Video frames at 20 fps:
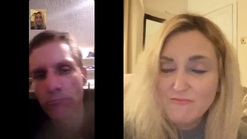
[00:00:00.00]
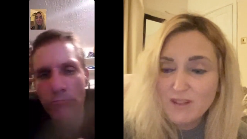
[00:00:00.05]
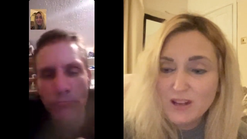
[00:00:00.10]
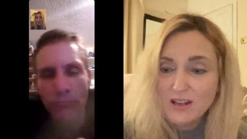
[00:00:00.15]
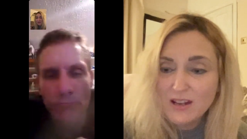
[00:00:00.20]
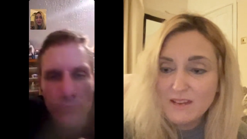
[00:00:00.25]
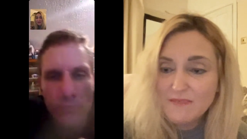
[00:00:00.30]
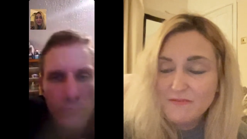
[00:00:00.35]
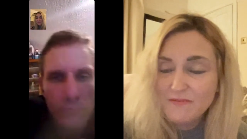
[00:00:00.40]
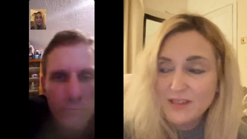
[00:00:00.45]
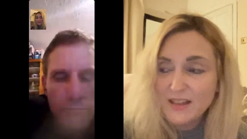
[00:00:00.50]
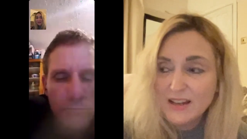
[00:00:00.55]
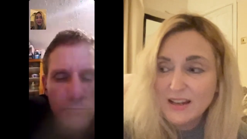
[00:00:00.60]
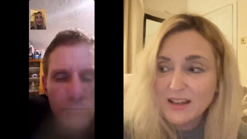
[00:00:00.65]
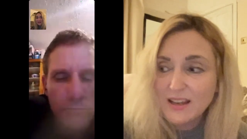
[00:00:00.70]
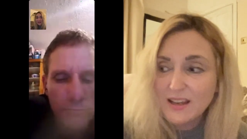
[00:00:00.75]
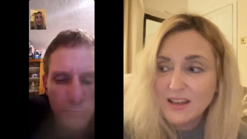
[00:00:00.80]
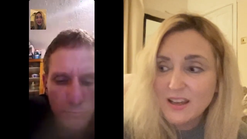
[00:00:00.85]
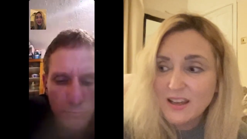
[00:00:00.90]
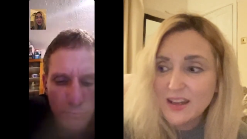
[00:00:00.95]
Speaker 1: really
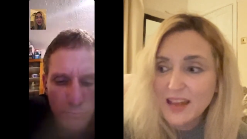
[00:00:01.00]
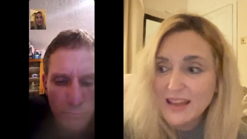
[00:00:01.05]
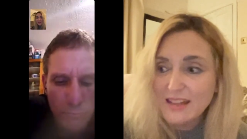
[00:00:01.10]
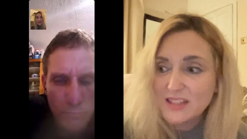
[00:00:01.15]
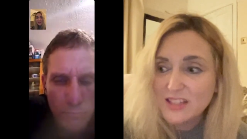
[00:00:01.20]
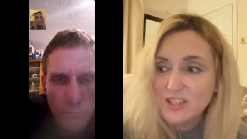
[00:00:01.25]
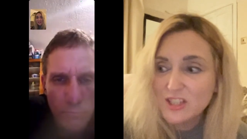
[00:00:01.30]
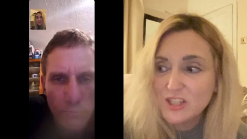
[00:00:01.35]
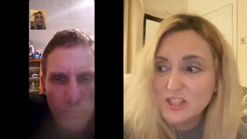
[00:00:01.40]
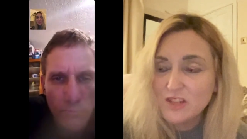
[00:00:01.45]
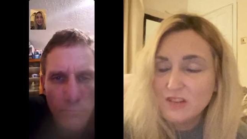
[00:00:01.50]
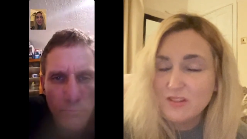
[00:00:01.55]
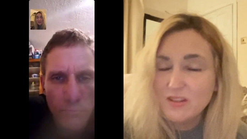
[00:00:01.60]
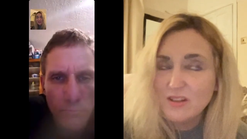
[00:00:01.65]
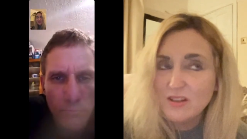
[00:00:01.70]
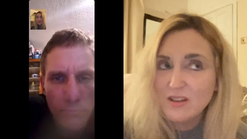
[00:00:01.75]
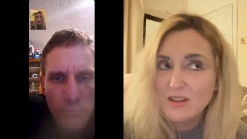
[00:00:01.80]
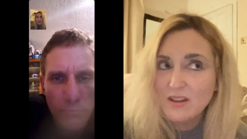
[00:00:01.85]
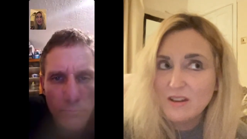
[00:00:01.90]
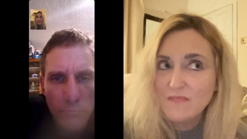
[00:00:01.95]
feeling connected to you, and
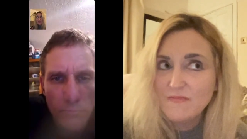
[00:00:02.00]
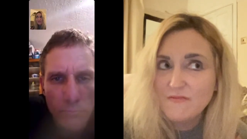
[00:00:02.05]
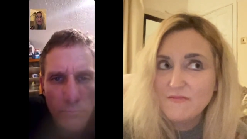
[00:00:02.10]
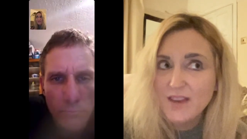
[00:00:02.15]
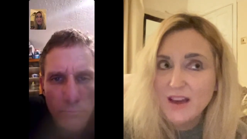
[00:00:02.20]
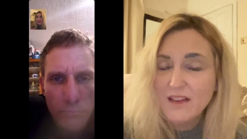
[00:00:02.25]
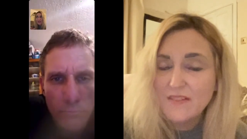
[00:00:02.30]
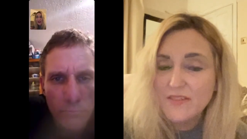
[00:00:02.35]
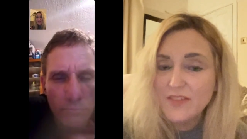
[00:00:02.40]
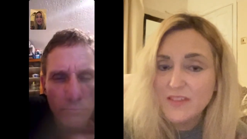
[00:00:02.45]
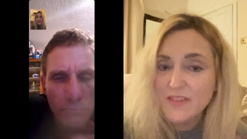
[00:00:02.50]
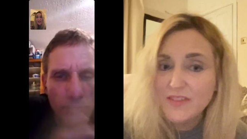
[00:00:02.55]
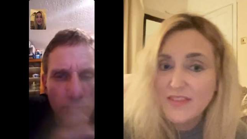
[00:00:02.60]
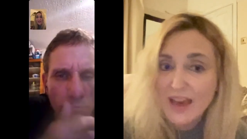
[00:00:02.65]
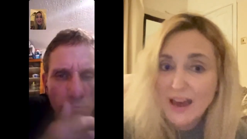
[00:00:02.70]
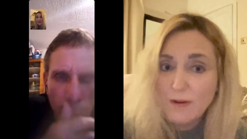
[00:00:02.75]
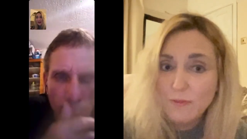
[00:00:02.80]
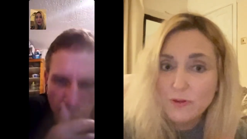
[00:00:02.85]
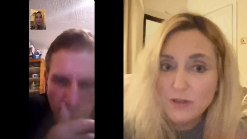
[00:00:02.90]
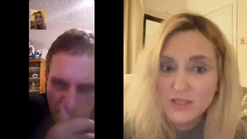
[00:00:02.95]
I felt that
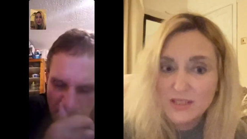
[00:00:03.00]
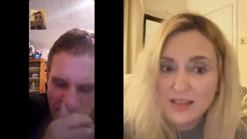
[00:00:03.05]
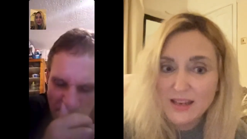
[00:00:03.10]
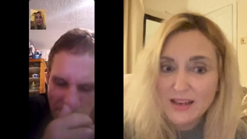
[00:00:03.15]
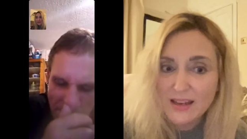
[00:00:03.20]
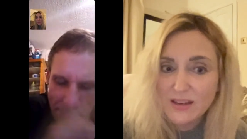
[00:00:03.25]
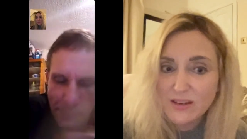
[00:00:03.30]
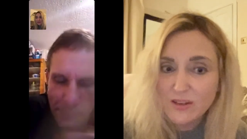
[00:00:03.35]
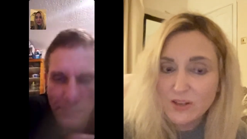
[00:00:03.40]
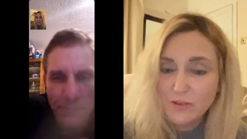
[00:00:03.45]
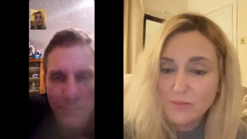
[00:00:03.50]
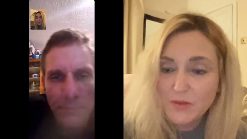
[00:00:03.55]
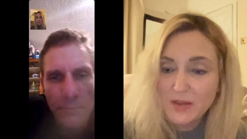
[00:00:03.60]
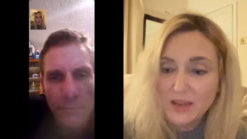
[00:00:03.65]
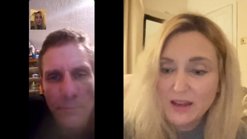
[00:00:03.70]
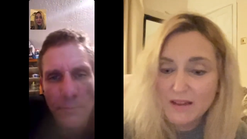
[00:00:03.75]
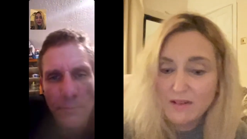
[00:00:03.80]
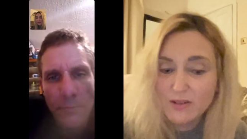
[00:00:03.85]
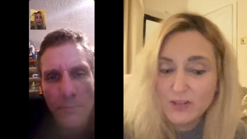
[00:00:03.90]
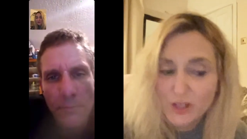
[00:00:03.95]
that was our uh, going to be
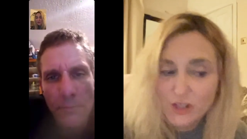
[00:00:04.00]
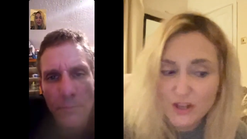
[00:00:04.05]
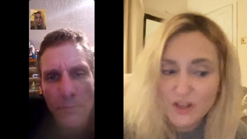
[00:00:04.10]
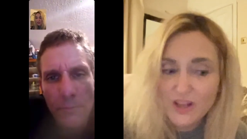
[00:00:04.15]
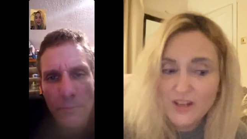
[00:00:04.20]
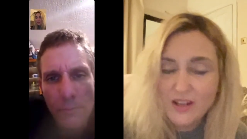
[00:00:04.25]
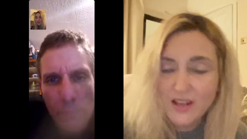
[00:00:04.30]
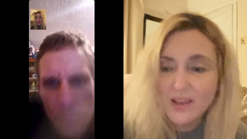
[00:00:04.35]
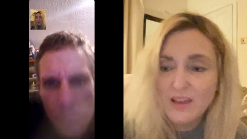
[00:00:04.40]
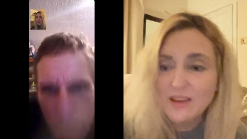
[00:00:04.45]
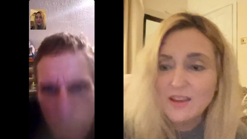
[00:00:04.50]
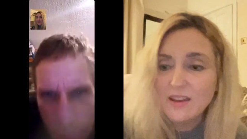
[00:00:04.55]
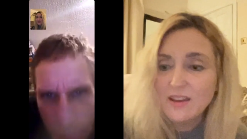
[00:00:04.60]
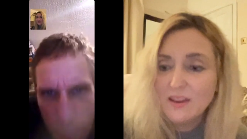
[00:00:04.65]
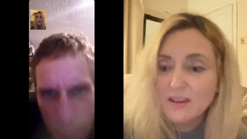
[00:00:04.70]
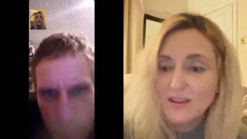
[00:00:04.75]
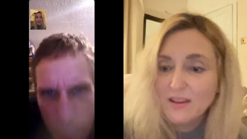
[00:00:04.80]
our journey.